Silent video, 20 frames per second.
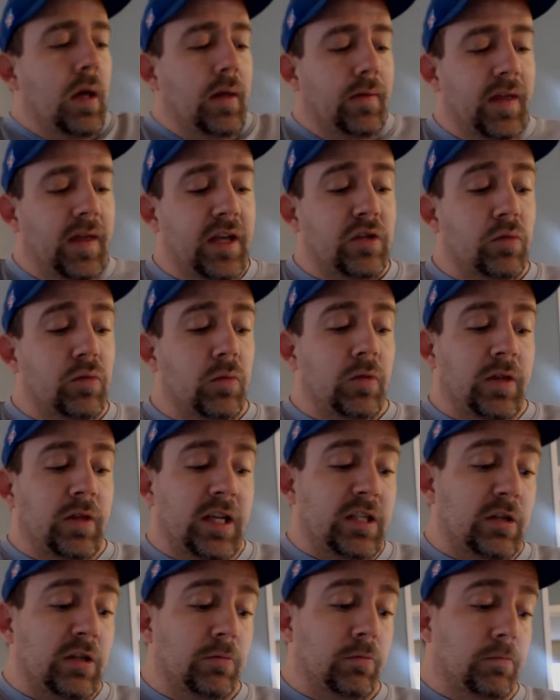This
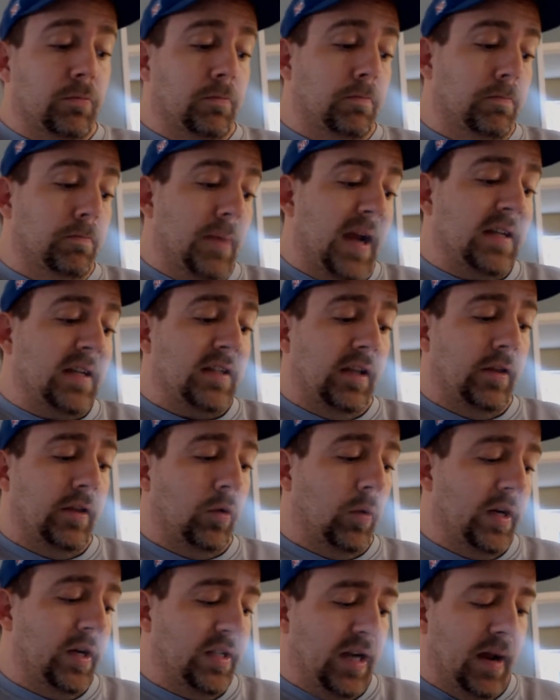is basically the
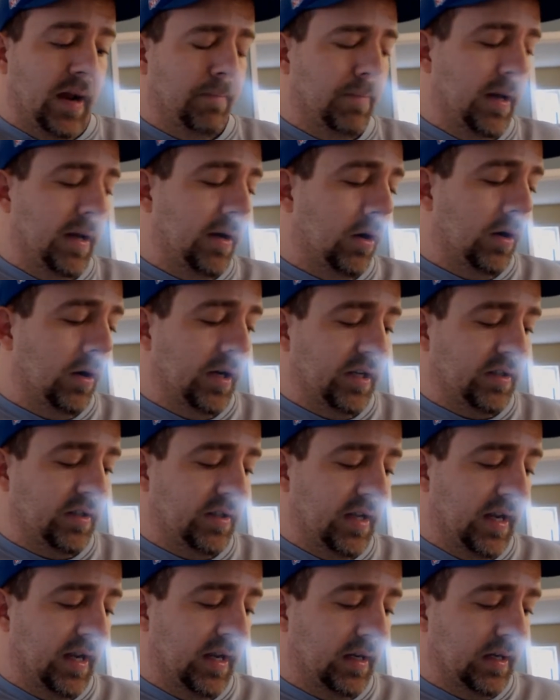reason I bid on this
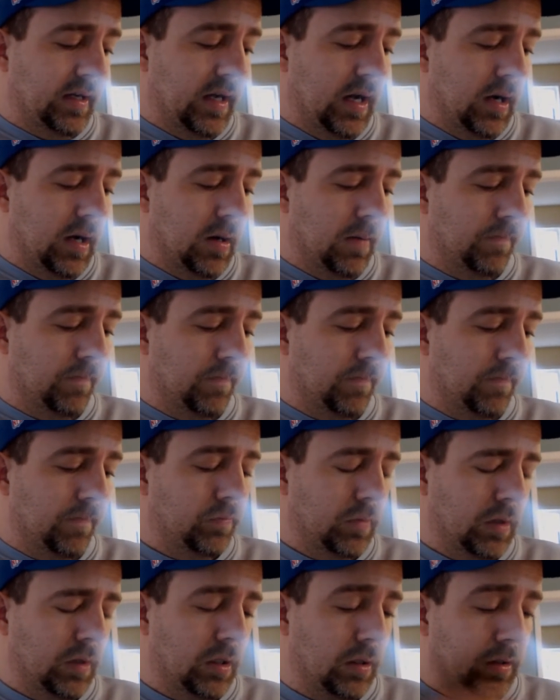thing,
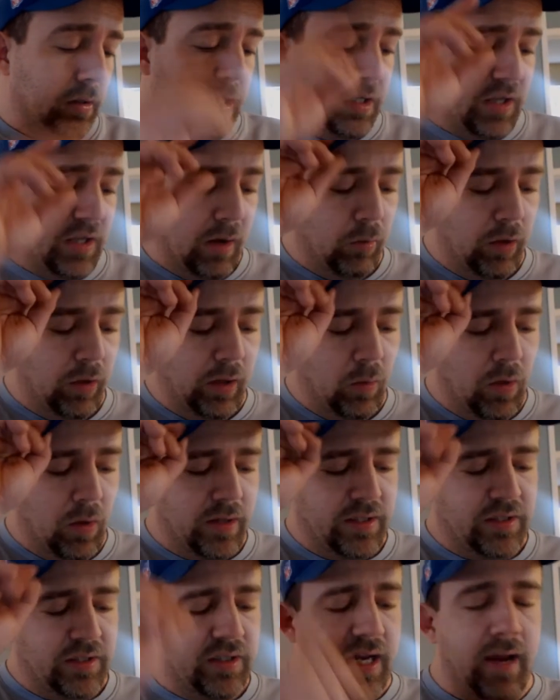because I really want
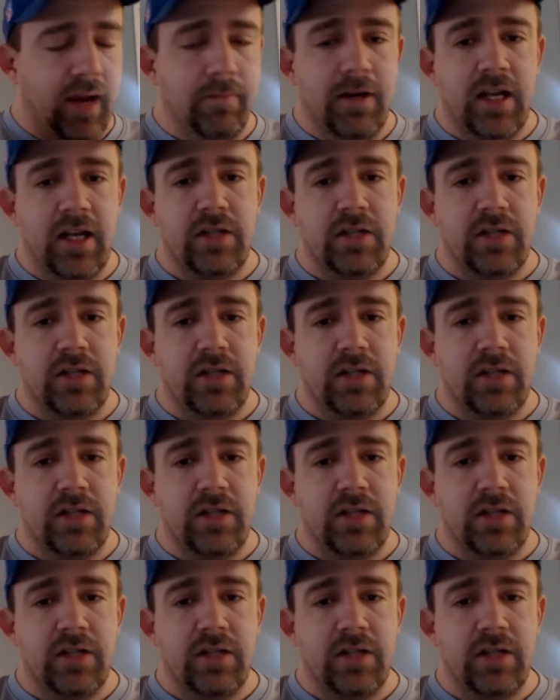this game, and